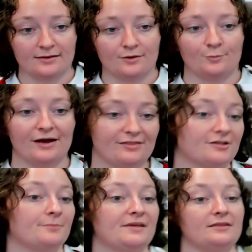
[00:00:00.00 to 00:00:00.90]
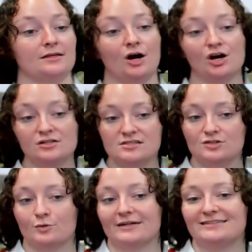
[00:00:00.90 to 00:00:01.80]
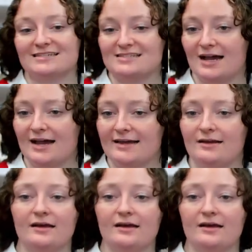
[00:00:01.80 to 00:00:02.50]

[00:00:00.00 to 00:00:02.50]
whether it be the arts or in design,